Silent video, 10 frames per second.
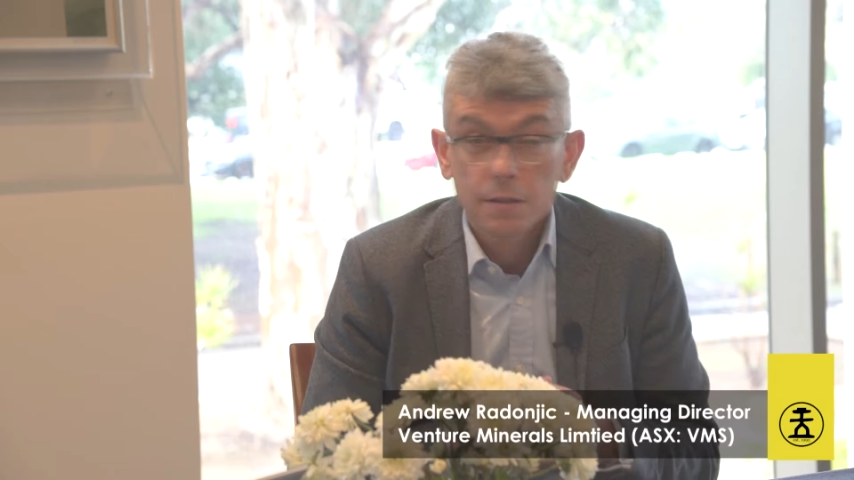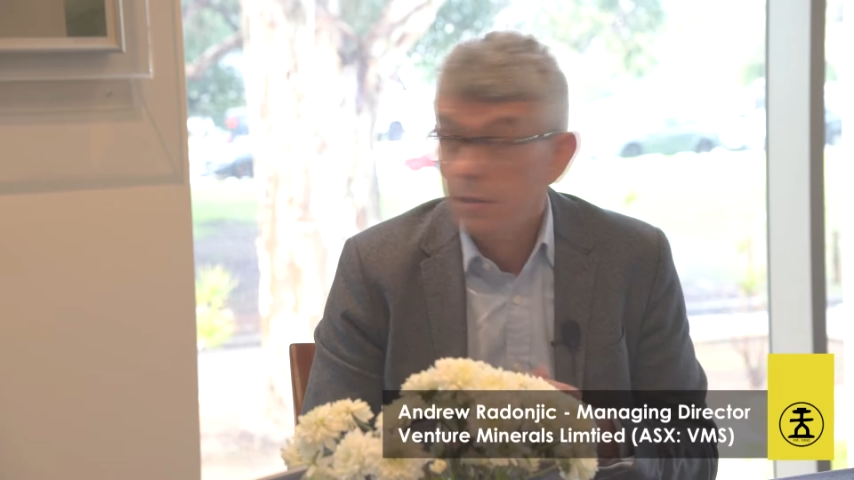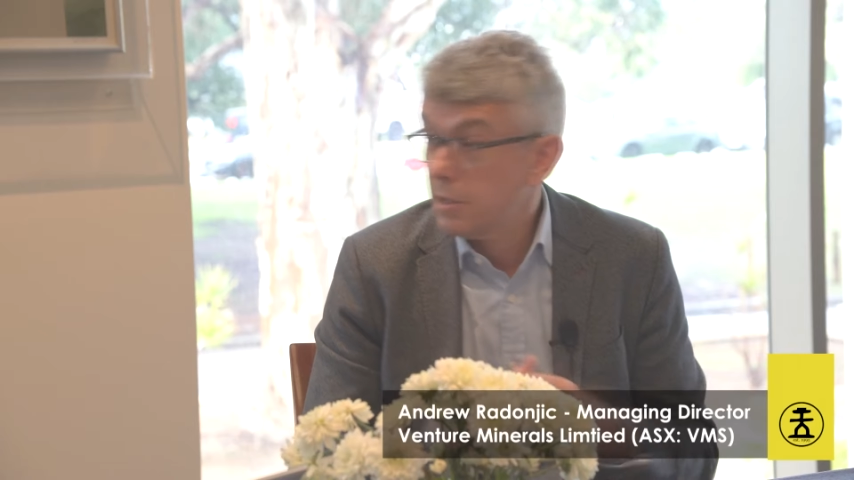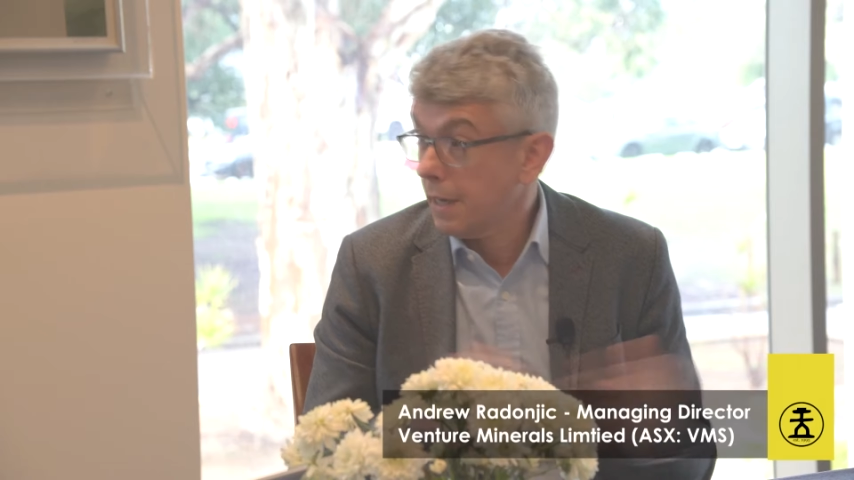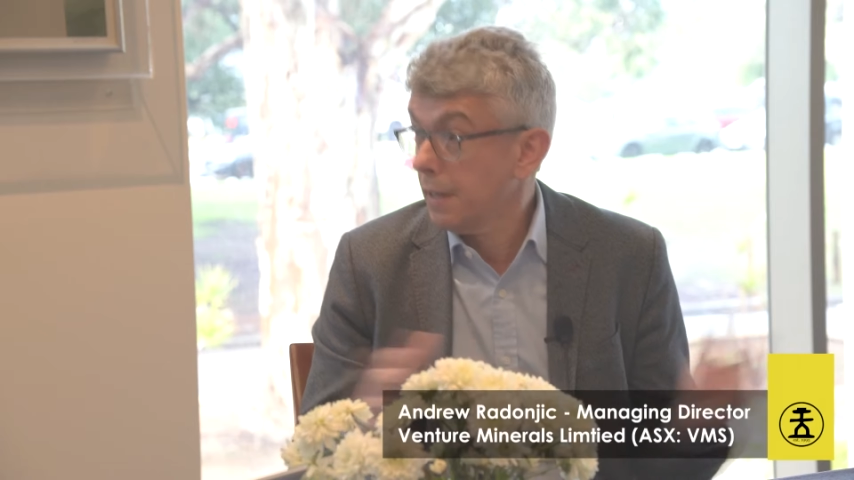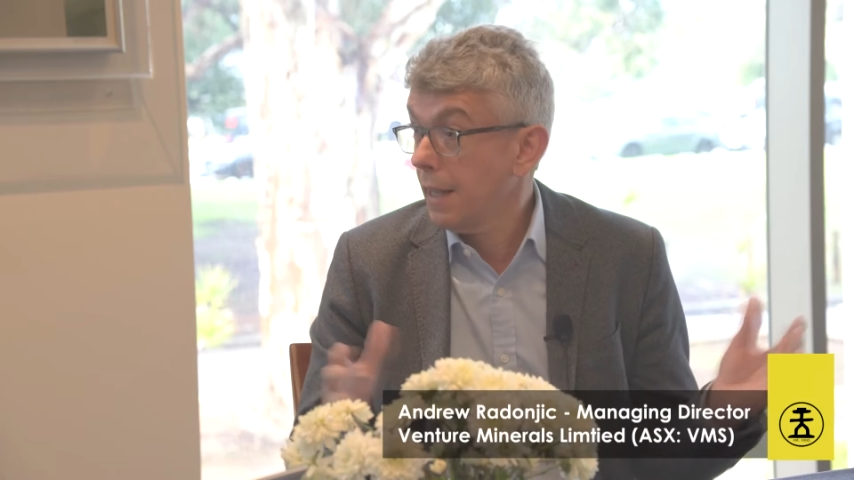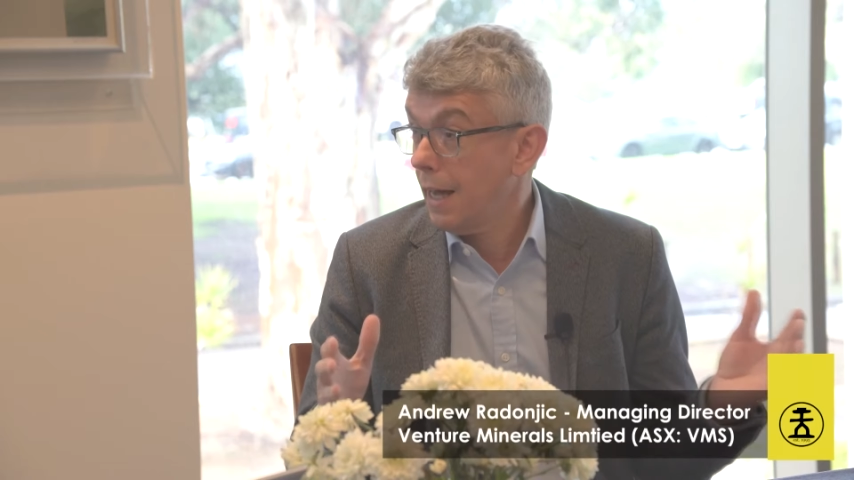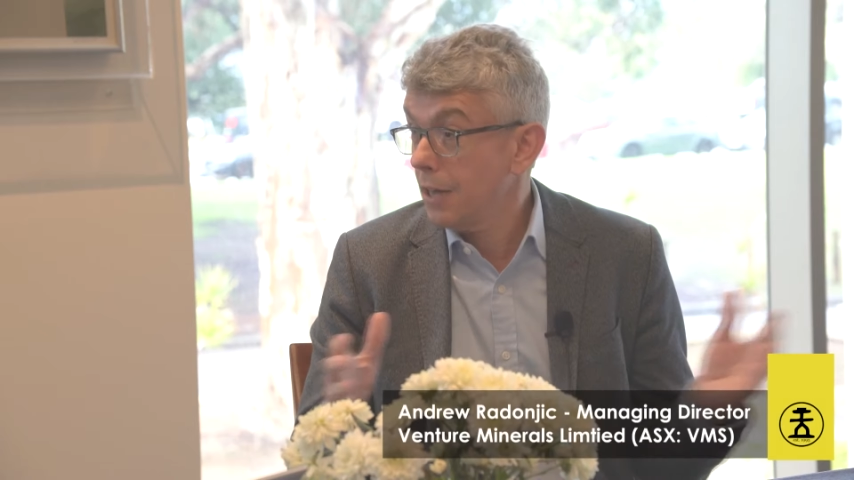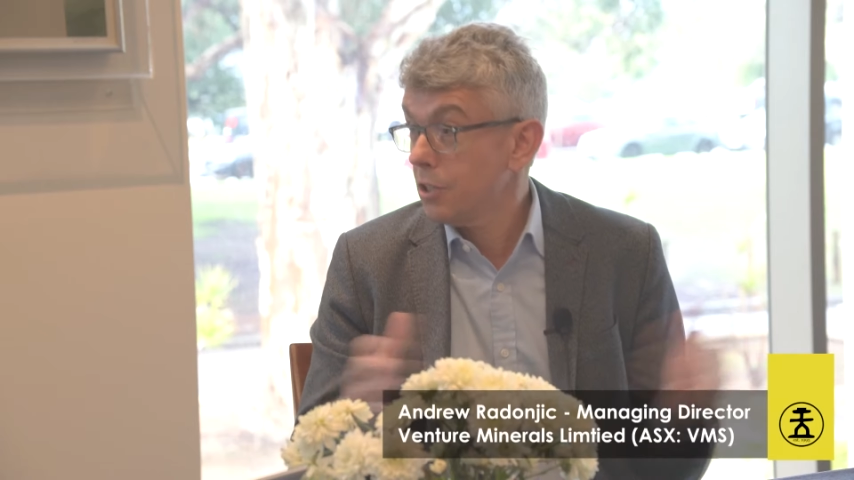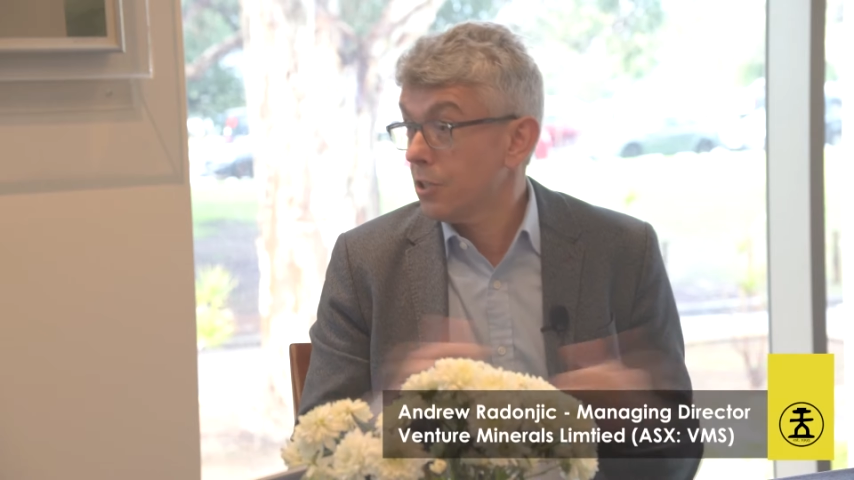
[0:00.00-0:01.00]
the second
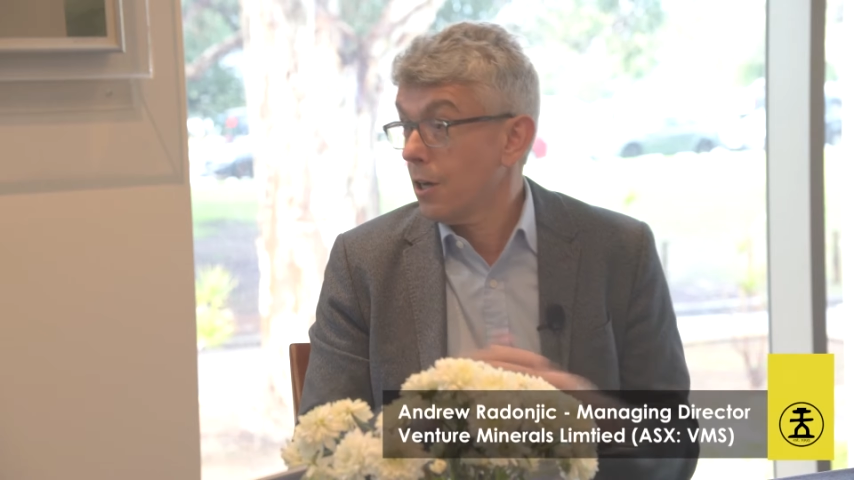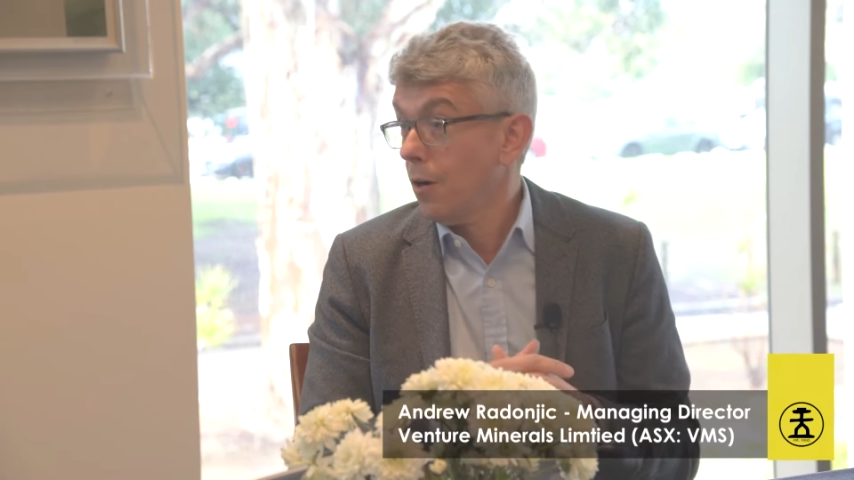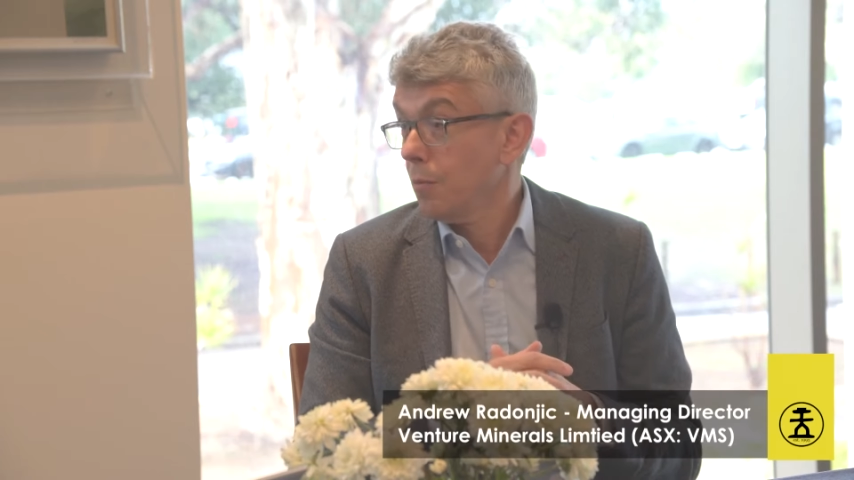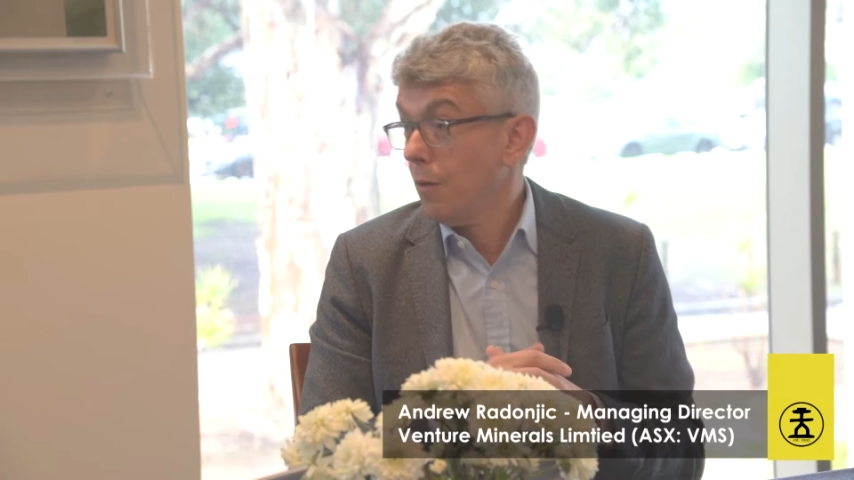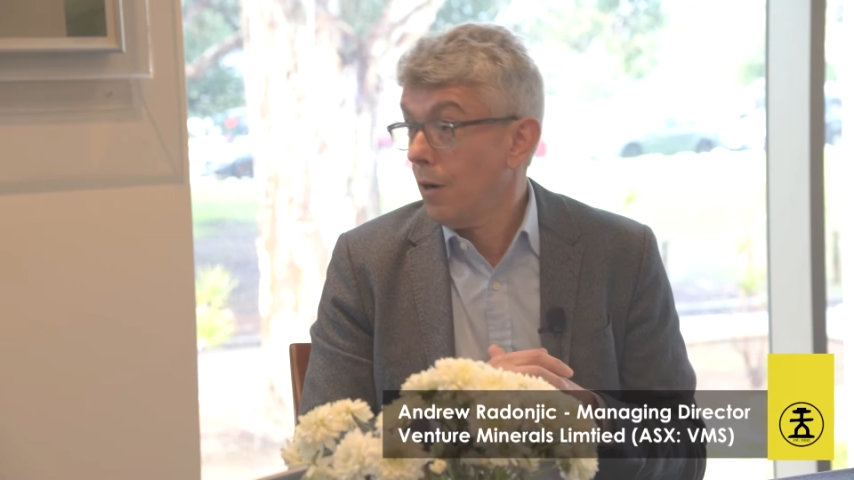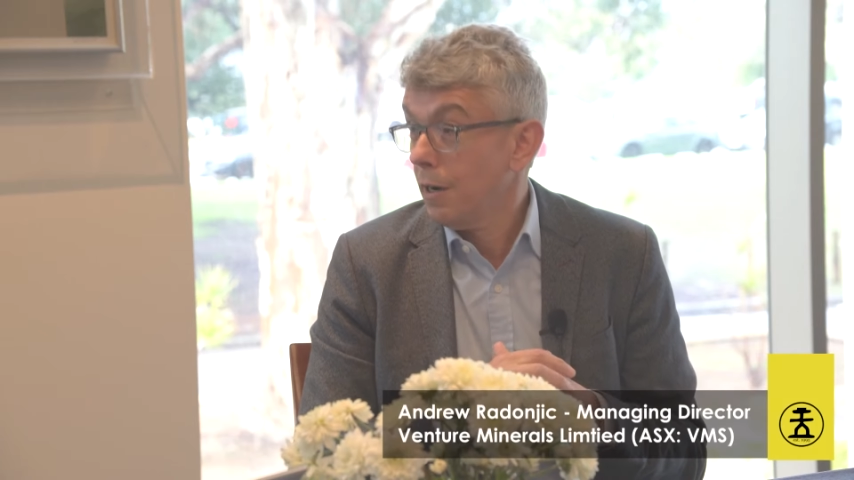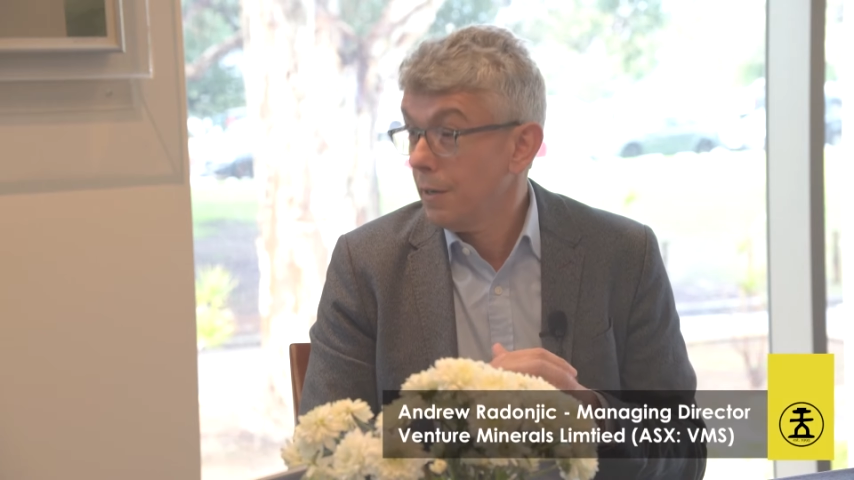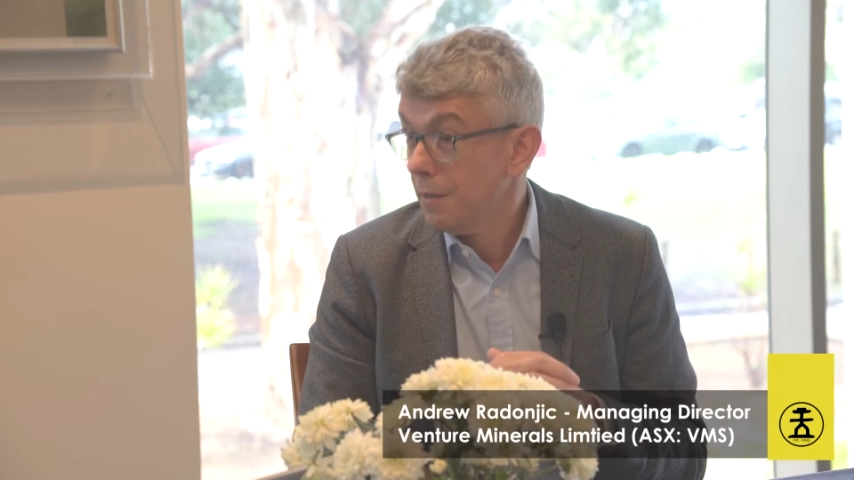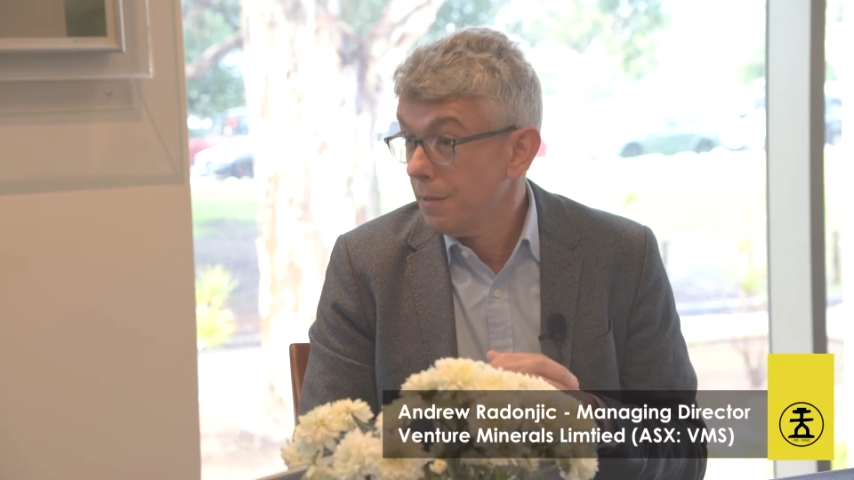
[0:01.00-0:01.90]
largest gold mine